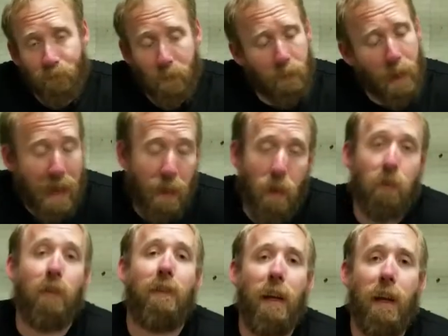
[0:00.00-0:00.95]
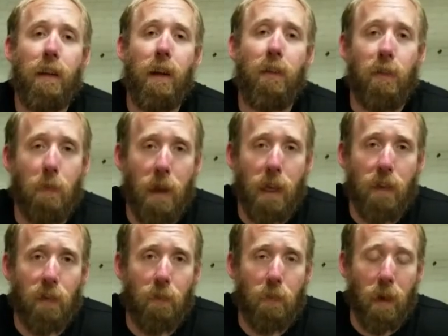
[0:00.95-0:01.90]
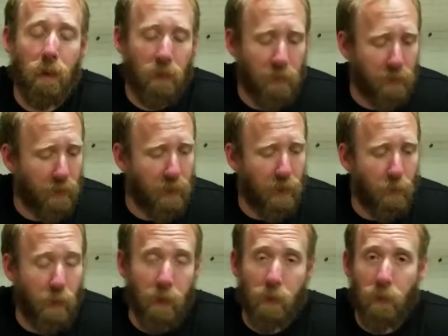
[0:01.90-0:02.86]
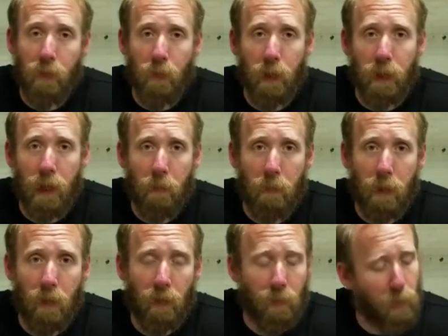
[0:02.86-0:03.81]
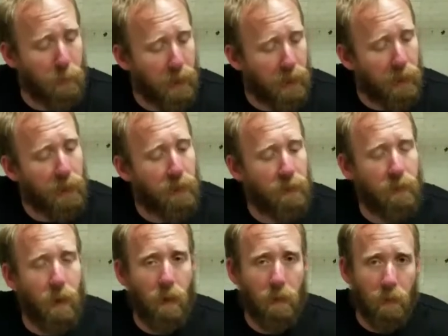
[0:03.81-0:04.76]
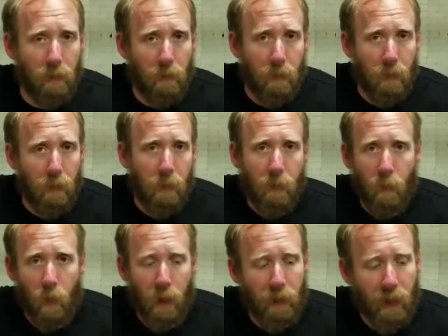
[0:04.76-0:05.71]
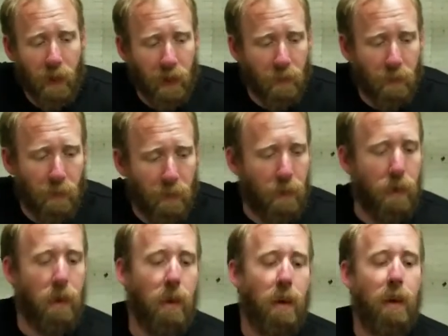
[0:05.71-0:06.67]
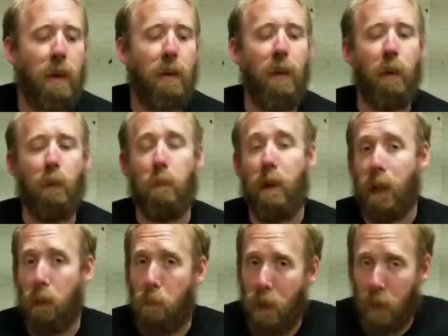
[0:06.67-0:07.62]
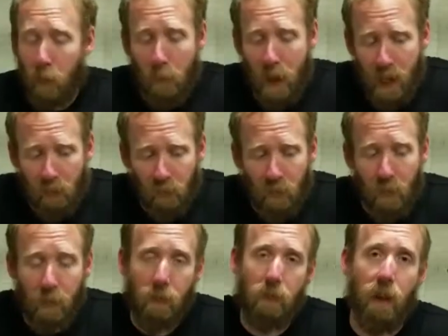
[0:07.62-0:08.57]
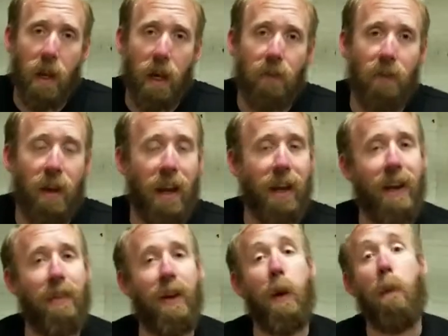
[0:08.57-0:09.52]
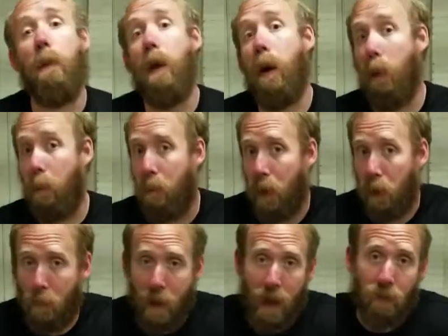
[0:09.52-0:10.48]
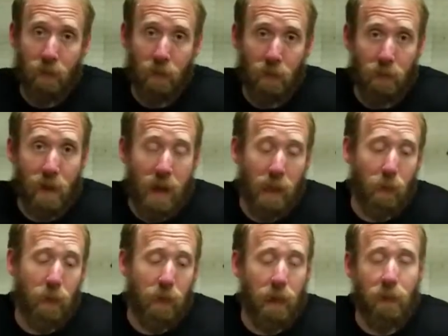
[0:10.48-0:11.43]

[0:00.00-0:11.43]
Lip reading: How long does it take us to make this beer? This is another one of those 3-day beers. We make a yeast starter one day, then we make a bigger batch the next day, and then another bigger batch the following day.